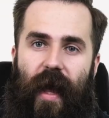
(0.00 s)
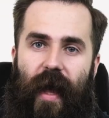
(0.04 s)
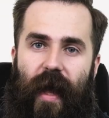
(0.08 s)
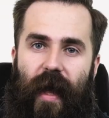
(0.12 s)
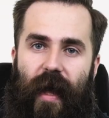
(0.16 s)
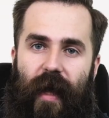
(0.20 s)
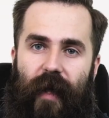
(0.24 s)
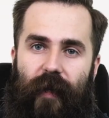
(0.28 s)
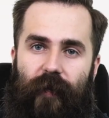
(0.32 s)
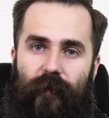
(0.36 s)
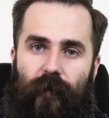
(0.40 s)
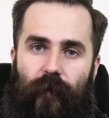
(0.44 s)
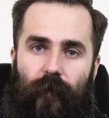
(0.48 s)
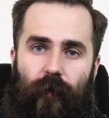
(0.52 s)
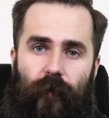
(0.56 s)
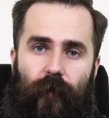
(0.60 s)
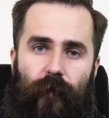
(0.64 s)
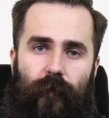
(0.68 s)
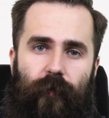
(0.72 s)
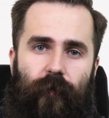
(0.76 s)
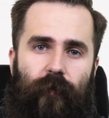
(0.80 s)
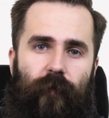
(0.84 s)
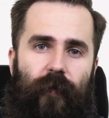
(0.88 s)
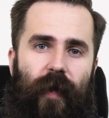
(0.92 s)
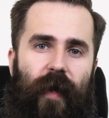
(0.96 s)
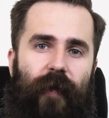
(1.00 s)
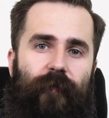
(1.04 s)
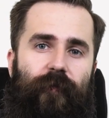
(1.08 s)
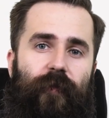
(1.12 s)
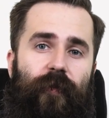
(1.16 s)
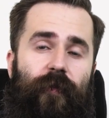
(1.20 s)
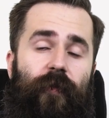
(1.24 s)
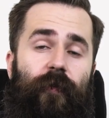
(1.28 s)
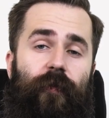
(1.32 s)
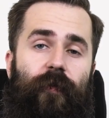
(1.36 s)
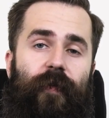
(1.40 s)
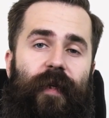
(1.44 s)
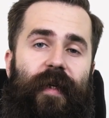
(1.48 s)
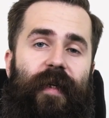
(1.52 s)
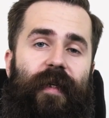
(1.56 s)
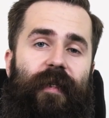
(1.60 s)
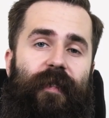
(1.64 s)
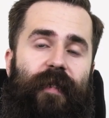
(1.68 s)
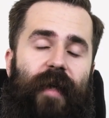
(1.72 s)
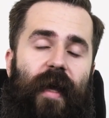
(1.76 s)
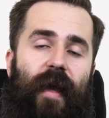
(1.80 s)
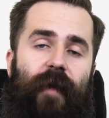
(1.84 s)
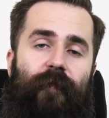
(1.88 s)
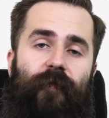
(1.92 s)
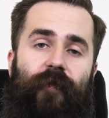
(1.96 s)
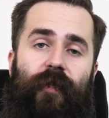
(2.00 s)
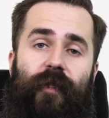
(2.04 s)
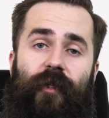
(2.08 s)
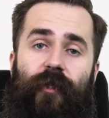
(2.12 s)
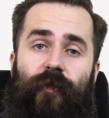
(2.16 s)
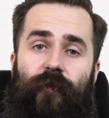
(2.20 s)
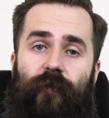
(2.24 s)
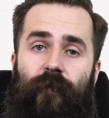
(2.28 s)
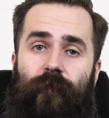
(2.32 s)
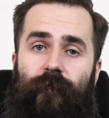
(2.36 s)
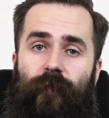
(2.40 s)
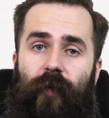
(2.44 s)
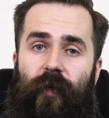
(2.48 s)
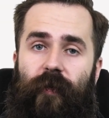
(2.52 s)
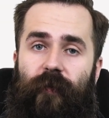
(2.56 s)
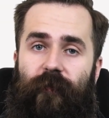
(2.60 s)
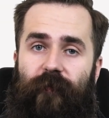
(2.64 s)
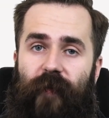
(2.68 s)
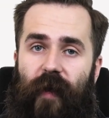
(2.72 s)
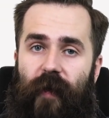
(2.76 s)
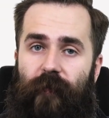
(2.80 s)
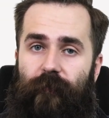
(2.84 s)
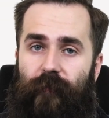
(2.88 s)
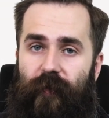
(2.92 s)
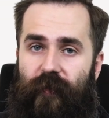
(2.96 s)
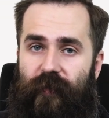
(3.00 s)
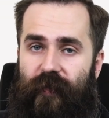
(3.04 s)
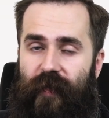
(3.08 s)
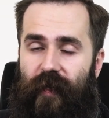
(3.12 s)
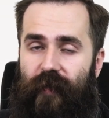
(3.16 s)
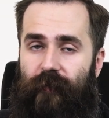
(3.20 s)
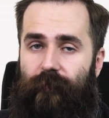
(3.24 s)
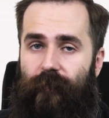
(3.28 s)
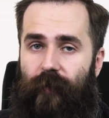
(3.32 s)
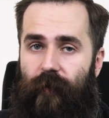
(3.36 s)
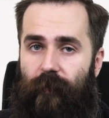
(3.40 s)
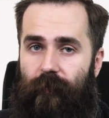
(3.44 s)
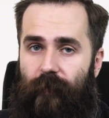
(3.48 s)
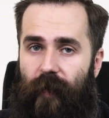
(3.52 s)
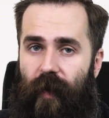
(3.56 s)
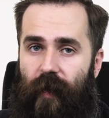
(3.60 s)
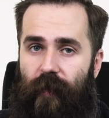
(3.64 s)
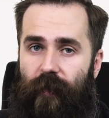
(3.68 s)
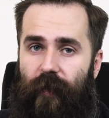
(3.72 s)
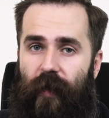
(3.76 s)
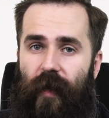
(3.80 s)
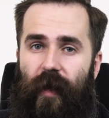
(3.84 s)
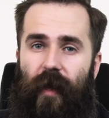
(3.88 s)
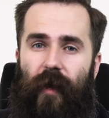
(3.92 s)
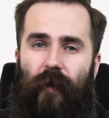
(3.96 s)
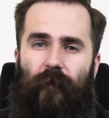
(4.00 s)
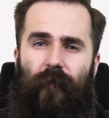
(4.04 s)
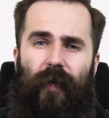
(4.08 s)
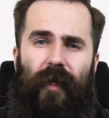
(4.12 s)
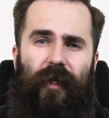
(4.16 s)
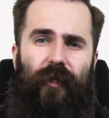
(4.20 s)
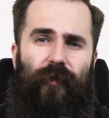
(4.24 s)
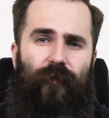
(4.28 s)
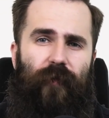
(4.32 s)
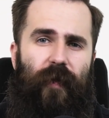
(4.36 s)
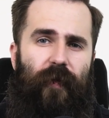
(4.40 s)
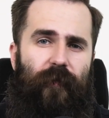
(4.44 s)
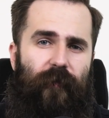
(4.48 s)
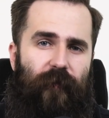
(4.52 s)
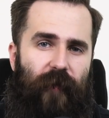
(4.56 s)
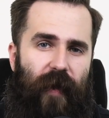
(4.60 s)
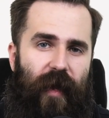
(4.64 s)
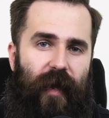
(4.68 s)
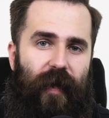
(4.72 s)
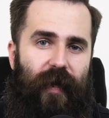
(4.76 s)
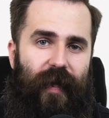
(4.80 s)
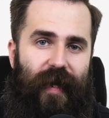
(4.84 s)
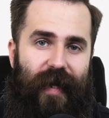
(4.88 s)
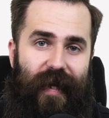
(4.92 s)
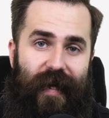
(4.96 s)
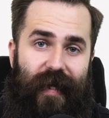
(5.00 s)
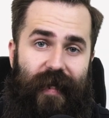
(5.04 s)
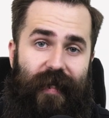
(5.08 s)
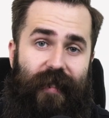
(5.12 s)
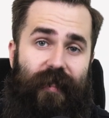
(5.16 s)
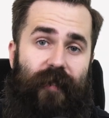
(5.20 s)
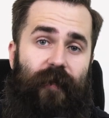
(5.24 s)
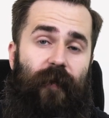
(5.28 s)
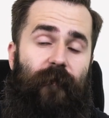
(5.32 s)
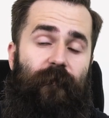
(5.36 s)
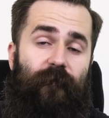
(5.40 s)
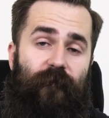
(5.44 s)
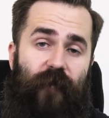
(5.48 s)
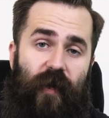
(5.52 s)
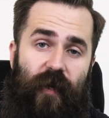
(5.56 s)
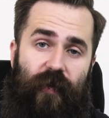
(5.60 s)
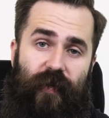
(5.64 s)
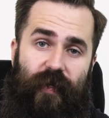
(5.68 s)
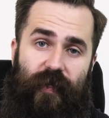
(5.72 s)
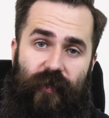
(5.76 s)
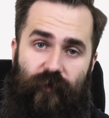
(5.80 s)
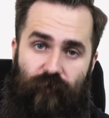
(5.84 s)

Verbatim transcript: And all you have to do is average 2.5% per month, which we think is very